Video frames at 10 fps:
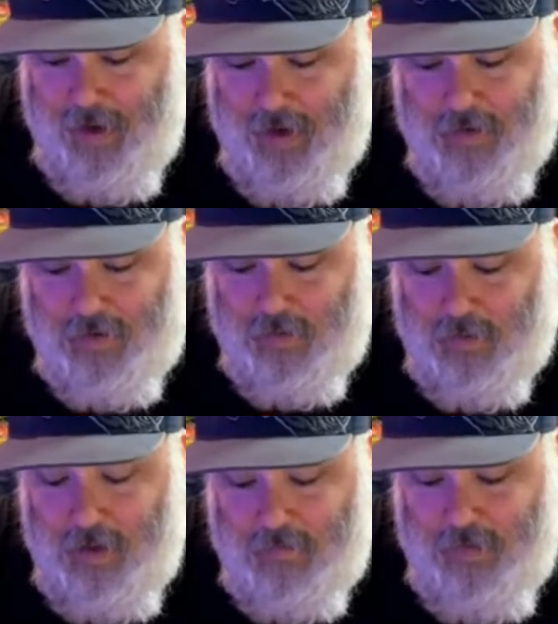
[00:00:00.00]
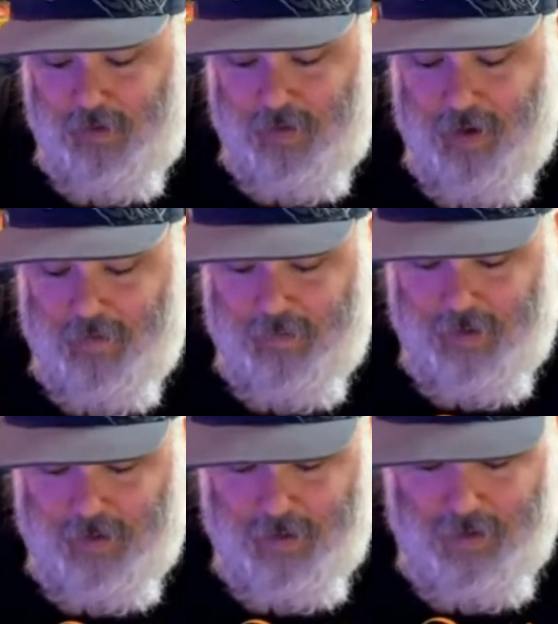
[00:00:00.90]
I just love this cover,